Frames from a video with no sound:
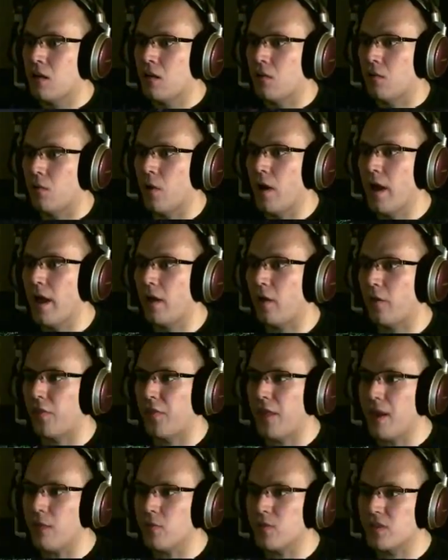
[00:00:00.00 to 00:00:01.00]
Well,
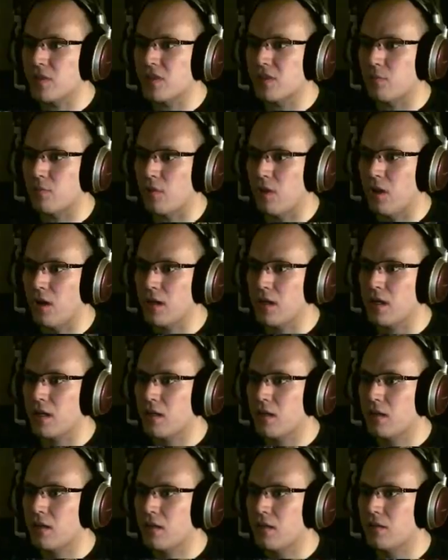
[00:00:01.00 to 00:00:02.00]
that was some luck.
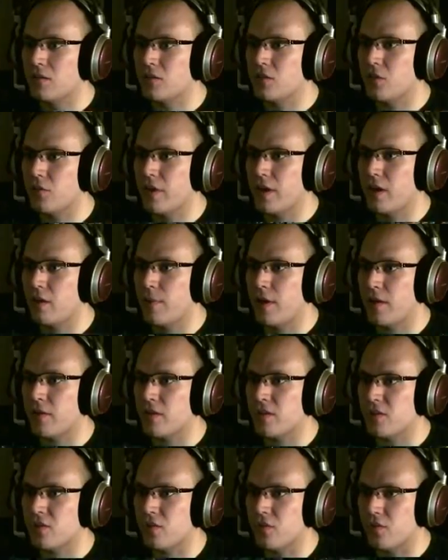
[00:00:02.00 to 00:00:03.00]
Don't care about the
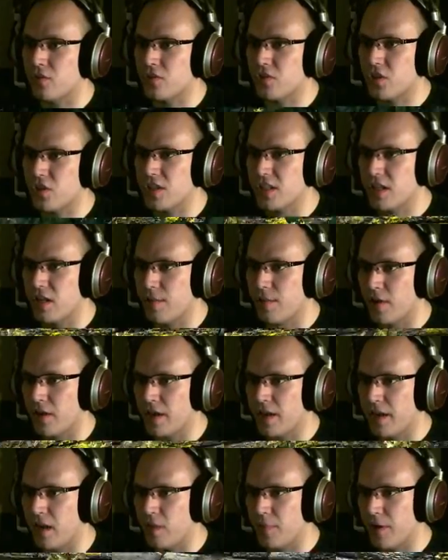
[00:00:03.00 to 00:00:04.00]
souls. Just care about
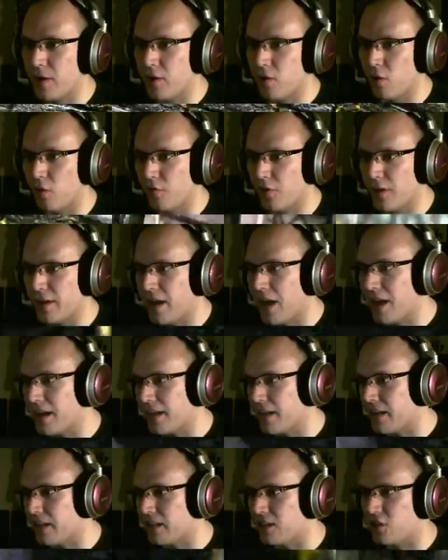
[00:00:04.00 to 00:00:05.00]
getting up here and hopefully not
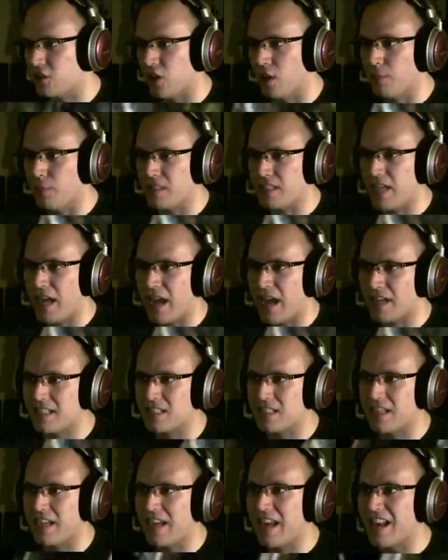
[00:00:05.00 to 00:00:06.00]
getting jump attacked
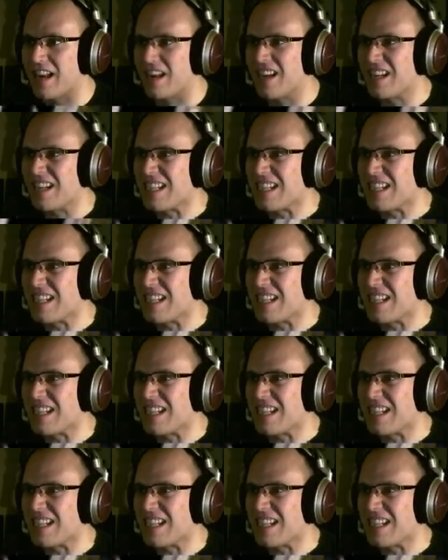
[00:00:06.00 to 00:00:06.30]
again.